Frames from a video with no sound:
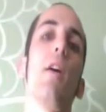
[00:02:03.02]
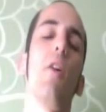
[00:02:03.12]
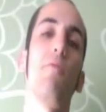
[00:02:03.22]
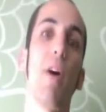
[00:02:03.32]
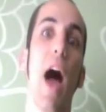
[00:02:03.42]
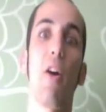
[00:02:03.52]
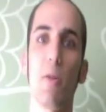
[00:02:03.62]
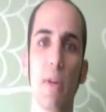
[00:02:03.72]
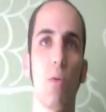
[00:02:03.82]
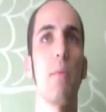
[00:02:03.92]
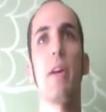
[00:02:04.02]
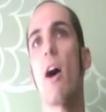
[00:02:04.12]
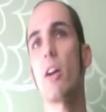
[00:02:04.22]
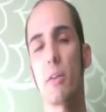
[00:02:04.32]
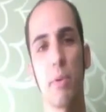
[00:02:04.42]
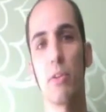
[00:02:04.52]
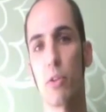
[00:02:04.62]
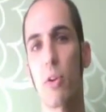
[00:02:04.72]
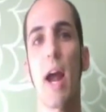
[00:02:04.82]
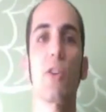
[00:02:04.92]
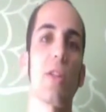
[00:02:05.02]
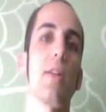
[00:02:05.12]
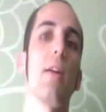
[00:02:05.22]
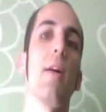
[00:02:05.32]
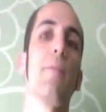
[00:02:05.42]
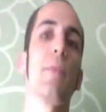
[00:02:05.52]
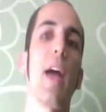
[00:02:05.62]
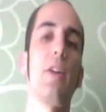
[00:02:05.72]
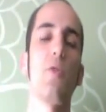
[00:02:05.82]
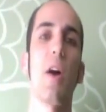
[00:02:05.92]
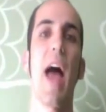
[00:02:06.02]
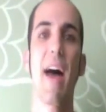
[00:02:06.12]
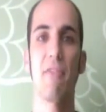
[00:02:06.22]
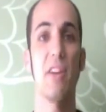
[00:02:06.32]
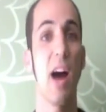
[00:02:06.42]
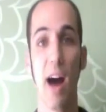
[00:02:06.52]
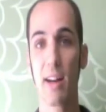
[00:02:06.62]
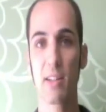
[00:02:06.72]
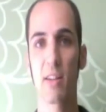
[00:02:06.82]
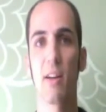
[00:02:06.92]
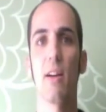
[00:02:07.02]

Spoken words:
of how to meet women, how to build attraction, and you have not